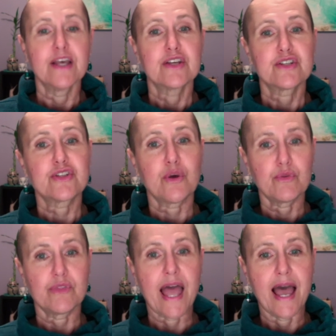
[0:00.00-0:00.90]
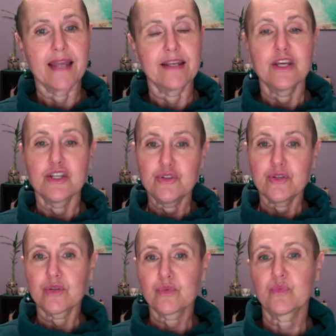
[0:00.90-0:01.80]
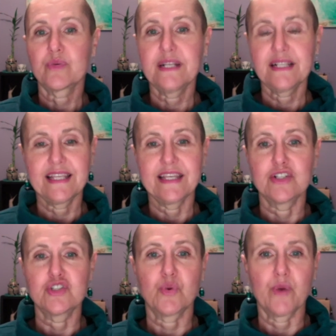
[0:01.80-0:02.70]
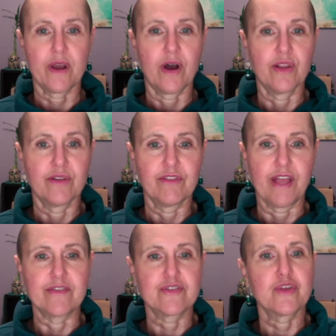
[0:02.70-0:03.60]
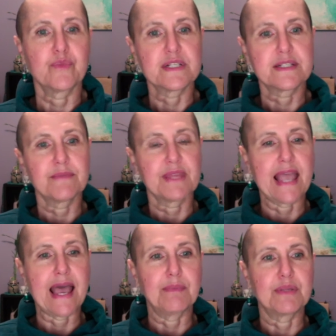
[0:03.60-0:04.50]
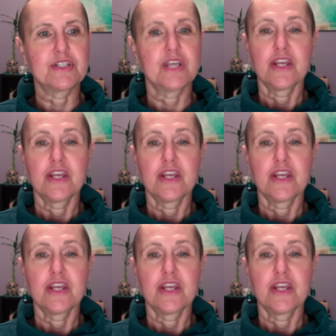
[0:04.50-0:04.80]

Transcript: so that you can really enjoy all of life, so that when something happens,